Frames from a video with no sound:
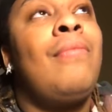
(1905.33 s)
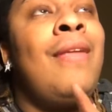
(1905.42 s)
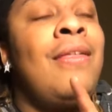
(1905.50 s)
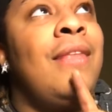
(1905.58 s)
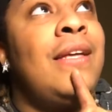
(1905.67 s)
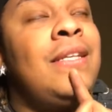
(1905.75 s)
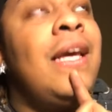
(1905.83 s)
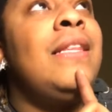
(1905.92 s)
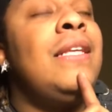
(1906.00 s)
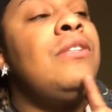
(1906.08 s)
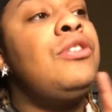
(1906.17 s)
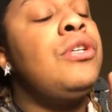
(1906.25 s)
they said
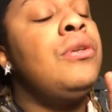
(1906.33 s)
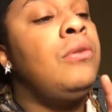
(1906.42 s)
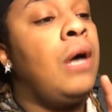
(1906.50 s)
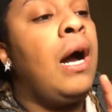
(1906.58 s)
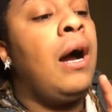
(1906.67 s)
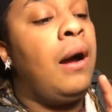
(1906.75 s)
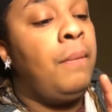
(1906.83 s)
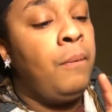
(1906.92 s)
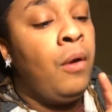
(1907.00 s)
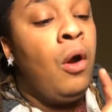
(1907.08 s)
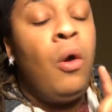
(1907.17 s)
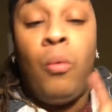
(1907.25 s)
this to um,
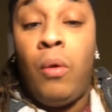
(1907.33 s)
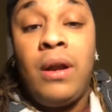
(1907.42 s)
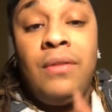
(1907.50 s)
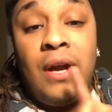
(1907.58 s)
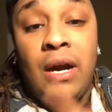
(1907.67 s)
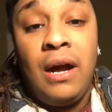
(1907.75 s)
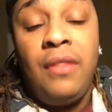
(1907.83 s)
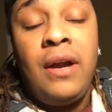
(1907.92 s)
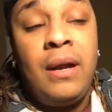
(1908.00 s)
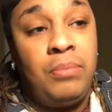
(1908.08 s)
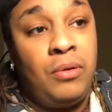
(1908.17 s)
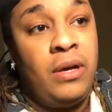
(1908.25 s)
one of their other
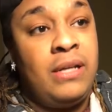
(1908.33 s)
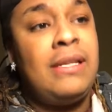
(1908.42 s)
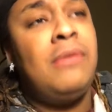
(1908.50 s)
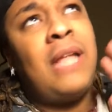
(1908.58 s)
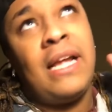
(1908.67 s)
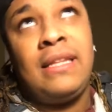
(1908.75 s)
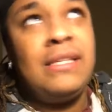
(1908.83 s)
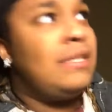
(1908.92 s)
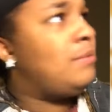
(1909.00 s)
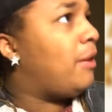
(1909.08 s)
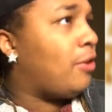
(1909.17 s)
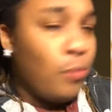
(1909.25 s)
employees. They were like, this has
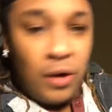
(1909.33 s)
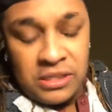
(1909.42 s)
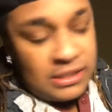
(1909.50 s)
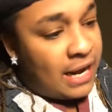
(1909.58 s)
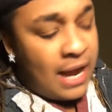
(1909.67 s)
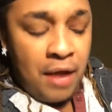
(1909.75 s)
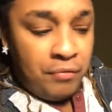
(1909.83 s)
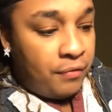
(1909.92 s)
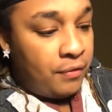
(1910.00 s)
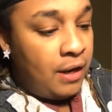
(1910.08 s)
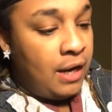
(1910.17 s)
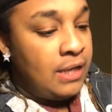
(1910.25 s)
been the worst day ever
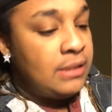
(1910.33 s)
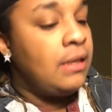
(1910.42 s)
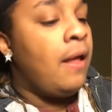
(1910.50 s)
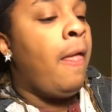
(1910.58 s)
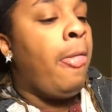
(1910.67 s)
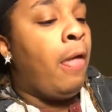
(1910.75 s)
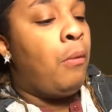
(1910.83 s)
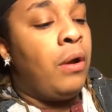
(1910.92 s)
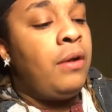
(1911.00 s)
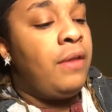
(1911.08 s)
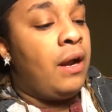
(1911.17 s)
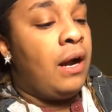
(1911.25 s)
for us. One
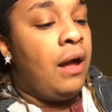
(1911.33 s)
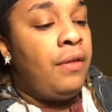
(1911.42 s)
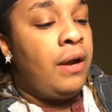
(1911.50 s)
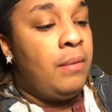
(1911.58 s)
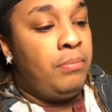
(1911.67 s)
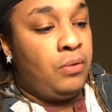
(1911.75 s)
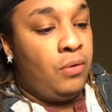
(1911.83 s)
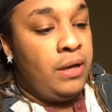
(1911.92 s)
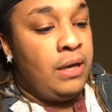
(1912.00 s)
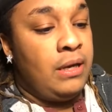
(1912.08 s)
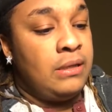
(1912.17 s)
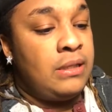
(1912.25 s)
of their other
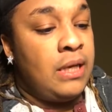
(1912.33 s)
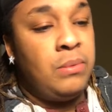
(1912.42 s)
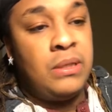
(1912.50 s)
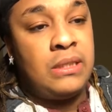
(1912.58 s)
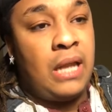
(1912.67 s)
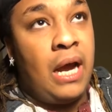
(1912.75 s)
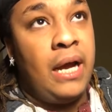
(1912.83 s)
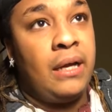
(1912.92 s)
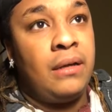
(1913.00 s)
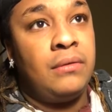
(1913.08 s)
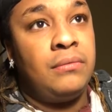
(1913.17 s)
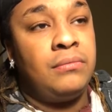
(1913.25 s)
employees, he was like,
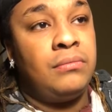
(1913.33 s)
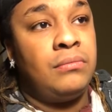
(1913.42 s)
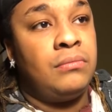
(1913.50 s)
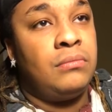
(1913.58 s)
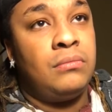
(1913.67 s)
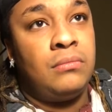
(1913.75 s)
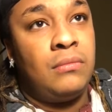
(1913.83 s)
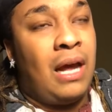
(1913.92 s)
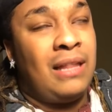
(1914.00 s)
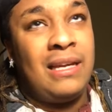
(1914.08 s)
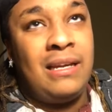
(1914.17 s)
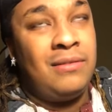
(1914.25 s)
I
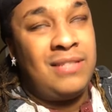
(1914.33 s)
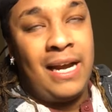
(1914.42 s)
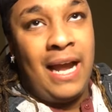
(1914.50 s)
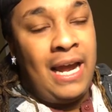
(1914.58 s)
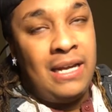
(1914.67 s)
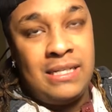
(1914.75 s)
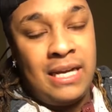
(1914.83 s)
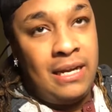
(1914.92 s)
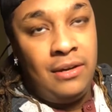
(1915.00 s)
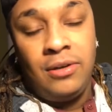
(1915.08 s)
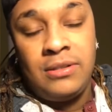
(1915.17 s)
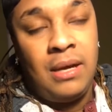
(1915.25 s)
think he was like 18
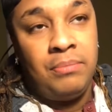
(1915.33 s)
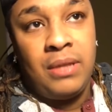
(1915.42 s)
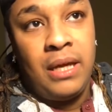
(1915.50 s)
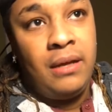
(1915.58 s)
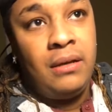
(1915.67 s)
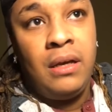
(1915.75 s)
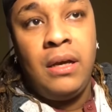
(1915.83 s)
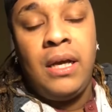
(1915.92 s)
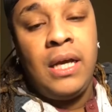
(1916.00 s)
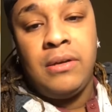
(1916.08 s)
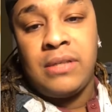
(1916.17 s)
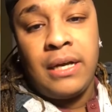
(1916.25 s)
or something.
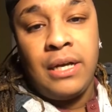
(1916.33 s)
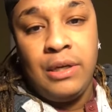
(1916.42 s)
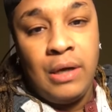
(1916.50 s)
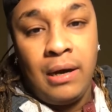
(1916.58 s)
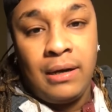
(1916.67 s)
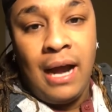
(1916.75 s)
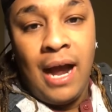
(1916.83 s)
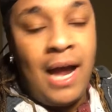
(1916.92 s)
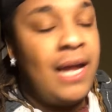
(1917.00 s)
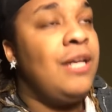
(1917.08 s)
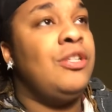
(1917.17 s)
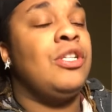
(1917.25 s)
He was like a young guy.
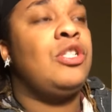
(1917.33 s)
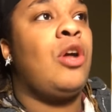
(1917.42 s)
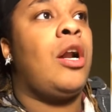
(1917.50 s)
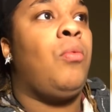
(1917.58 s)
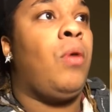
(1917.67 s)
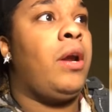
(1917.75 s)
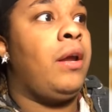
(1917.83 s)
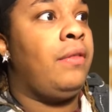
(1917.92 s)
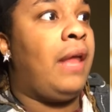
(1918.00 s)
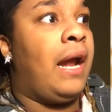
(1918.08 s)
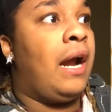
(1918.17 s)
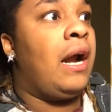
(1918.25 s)
He just started working
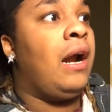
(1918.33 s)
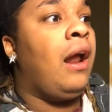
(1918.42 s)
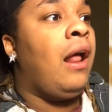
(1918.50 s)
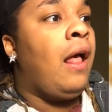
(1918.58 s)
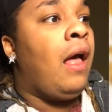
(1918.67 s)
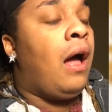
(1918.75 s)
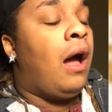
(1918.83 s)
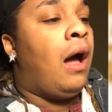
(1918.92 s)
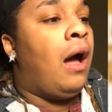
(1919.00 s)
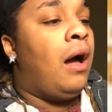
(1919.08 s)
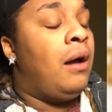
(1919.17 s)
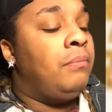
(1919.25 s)
there.
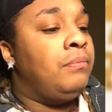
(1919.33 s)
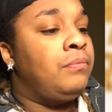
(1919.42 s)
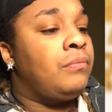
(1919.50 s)
Um,